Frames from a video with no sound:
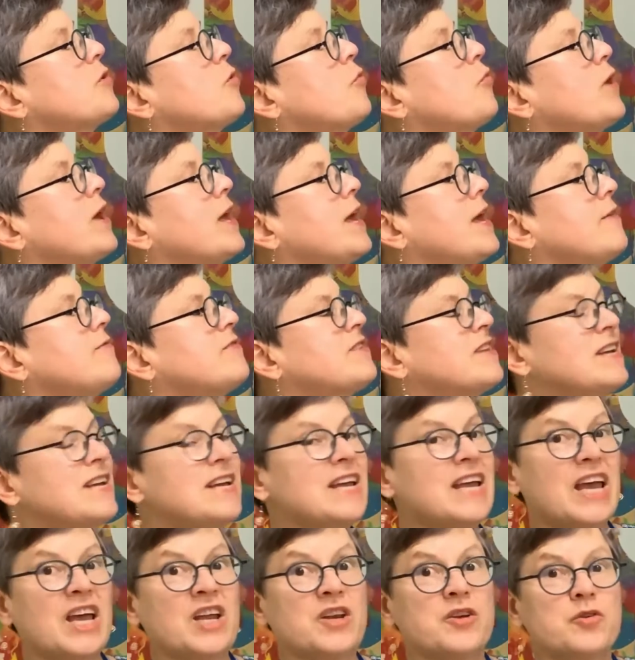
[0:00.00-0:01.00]
the waves
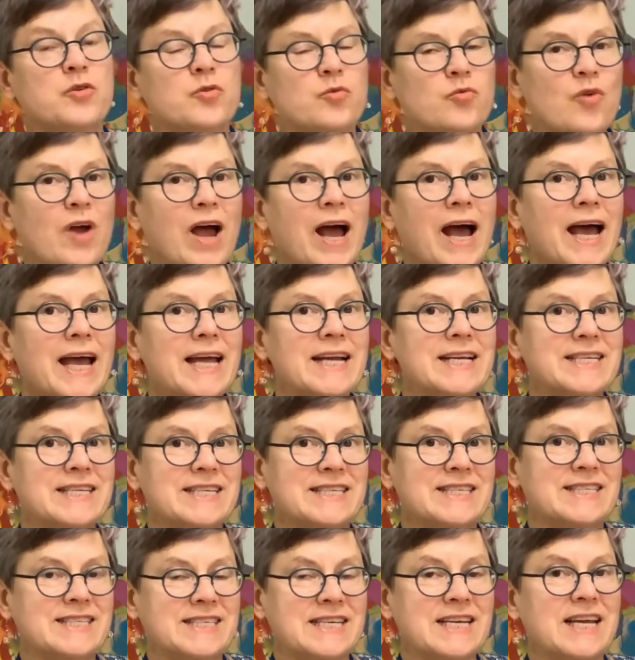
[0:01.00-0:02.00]
and tried to
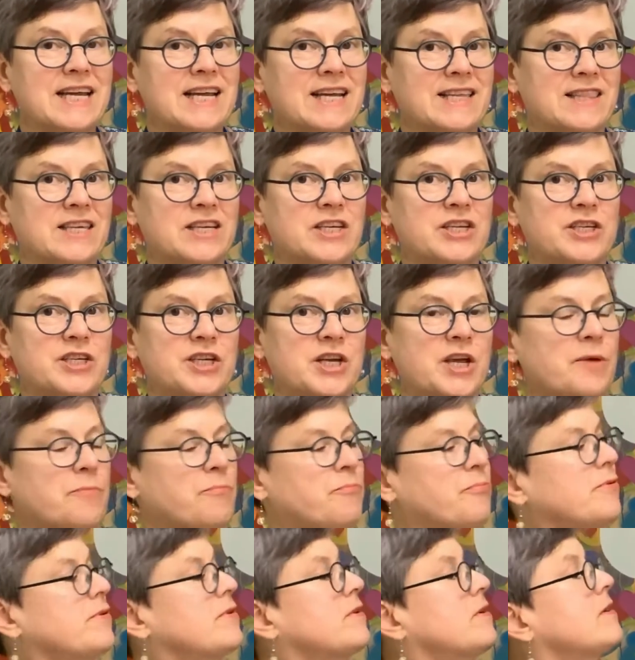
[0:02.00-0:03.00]
sink the
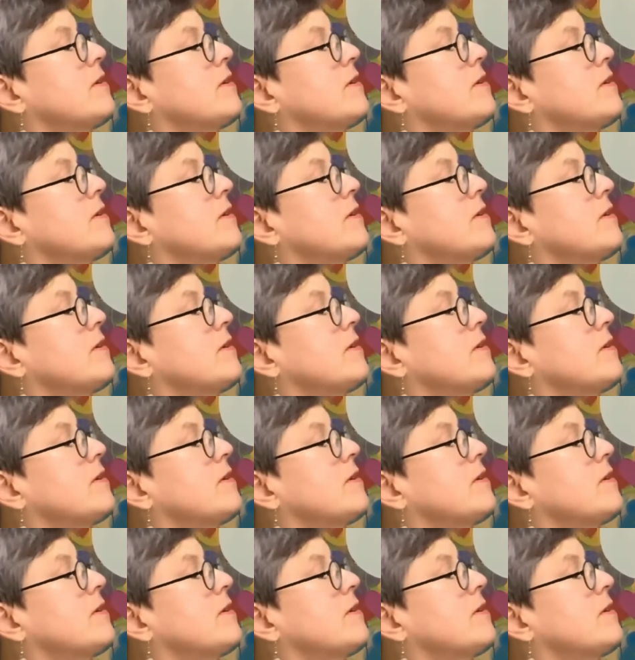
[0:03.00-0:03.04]
ship.